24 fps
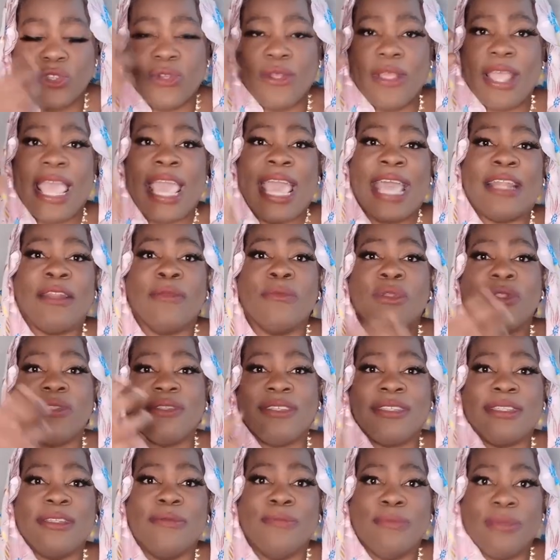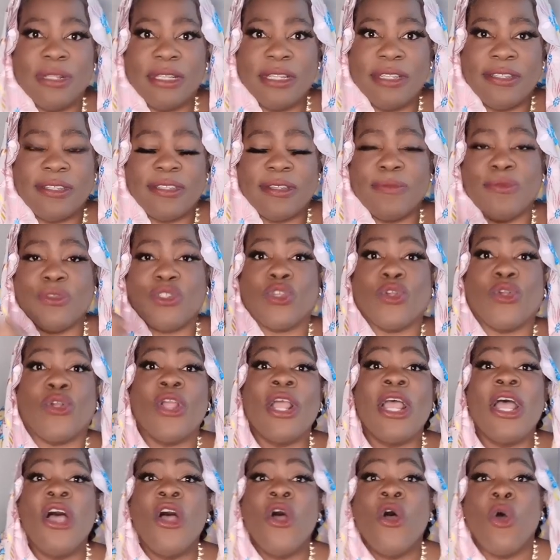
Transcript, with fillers: or animal symbolisms or,